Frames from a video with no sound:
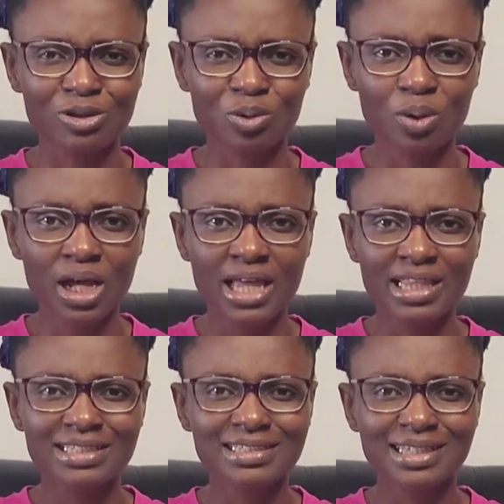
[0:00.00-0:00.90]
So
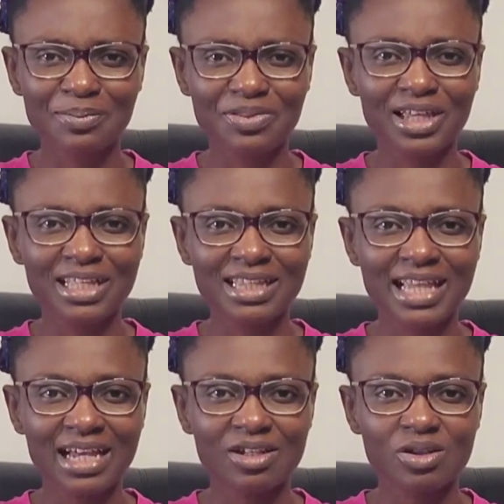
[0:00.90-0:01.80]
this is something
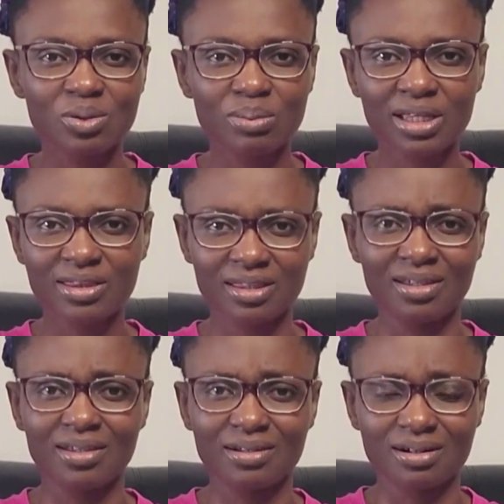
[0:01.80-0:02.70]
that you may
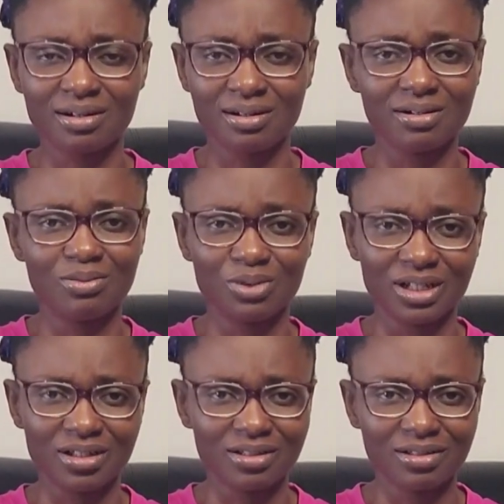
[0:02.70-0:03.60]
think, oh
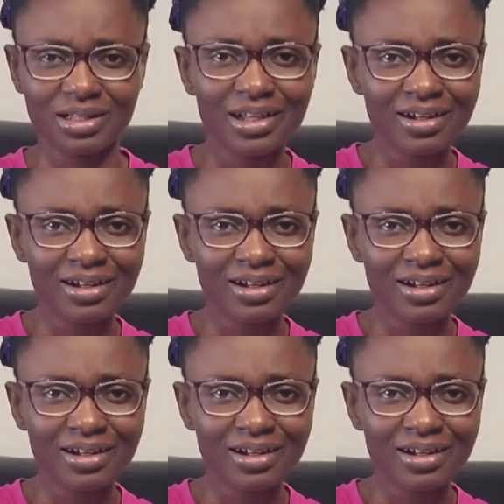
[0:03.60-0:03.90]
well,